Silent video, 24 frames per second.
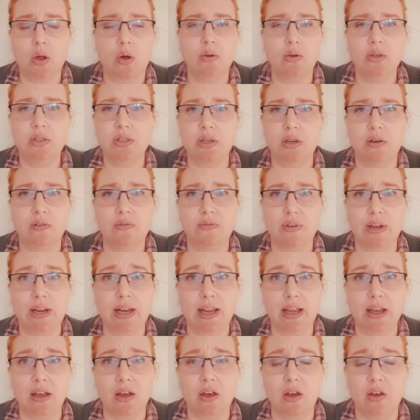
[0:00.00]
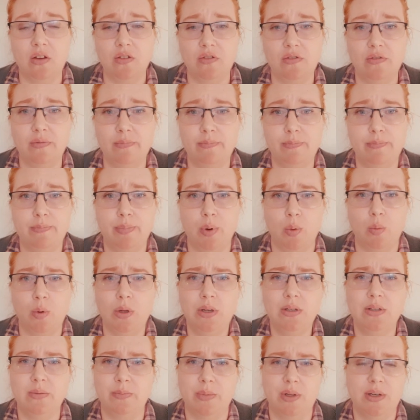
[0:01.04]
constant feeling of
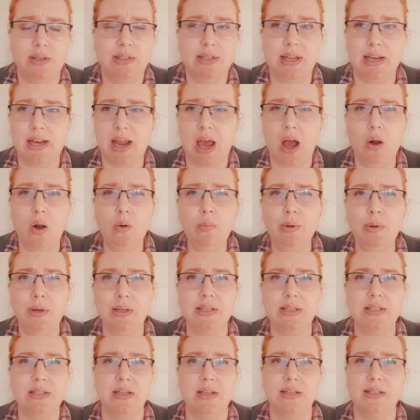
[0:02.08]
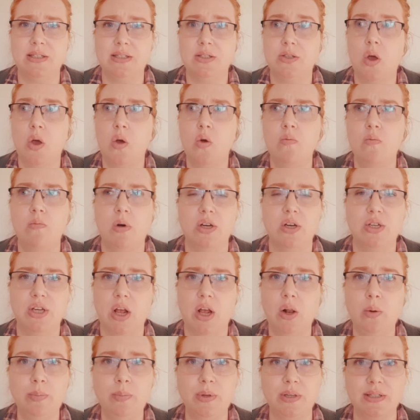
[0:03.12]
bewilderment and helplessness, so much
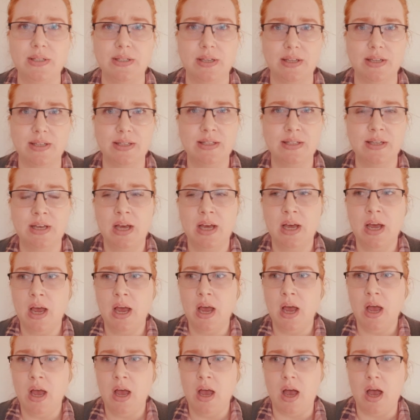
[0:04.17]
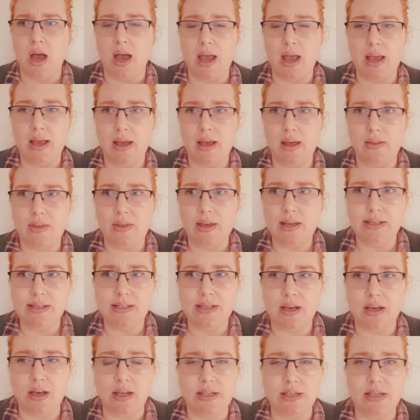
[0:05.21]
helplessness.
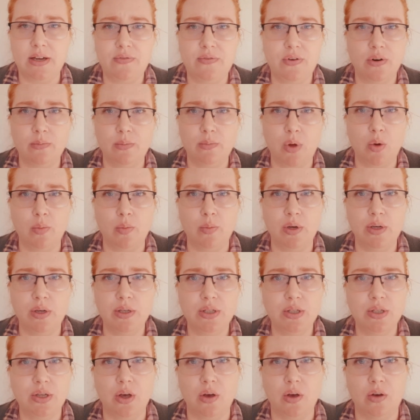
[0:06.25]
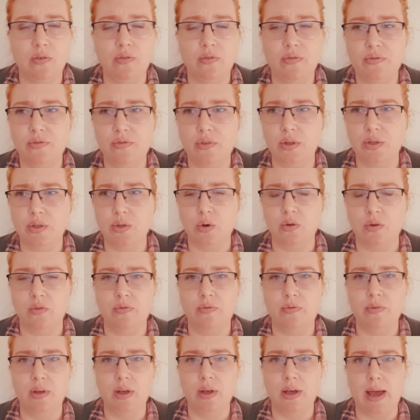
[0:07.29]
There's a different moment of the sort
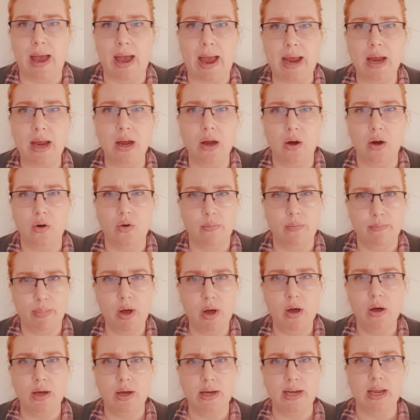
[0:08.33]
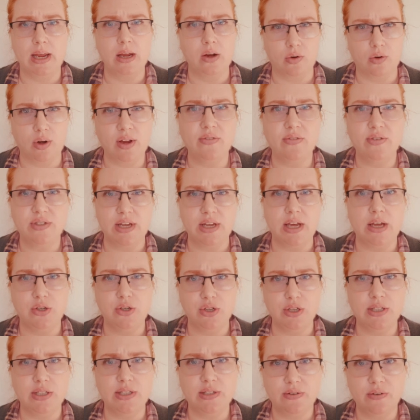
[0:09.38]
of anger and bargaining grief
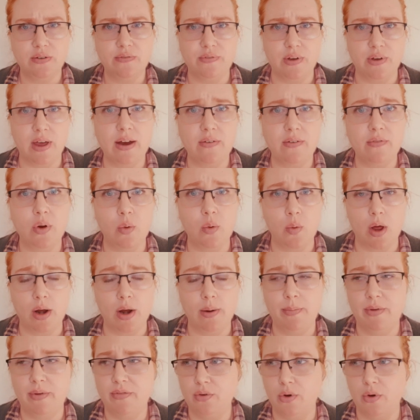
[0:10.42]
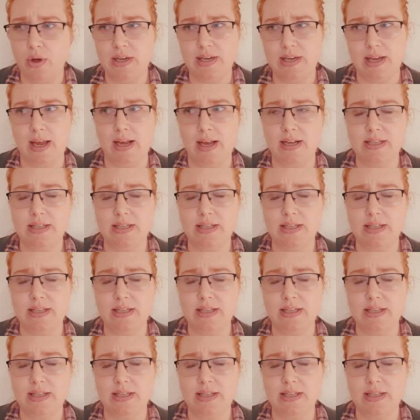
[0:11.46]
stages for everyone before hitting